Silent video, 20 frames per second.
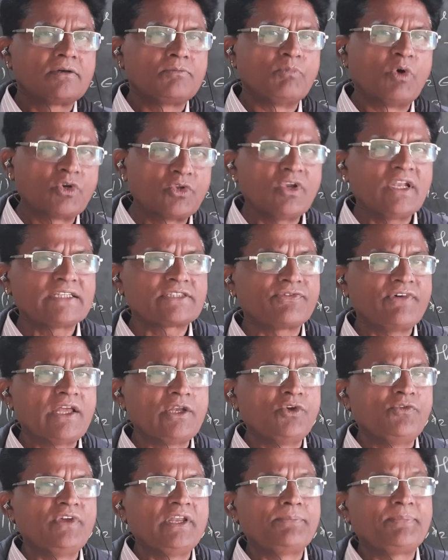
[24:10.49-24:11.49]
modulus
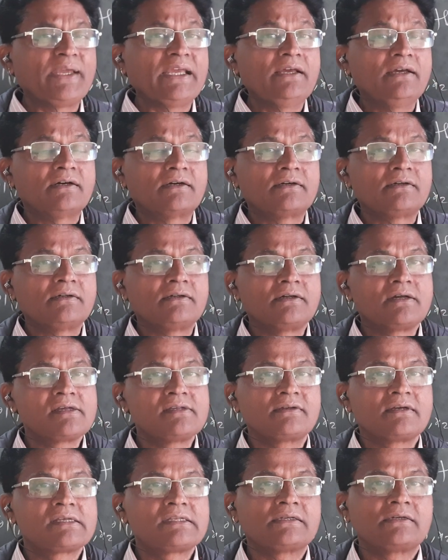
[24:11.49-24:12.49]
value will be
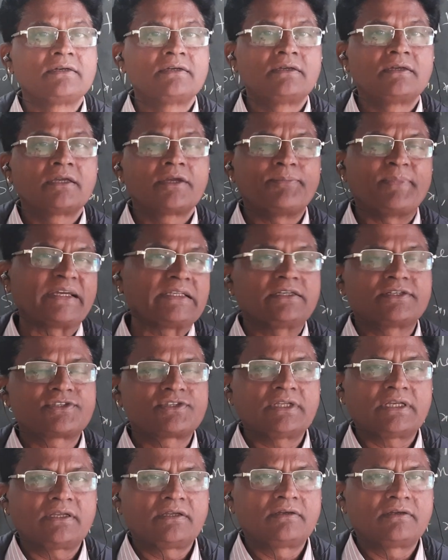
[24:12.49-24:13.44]
minus 1.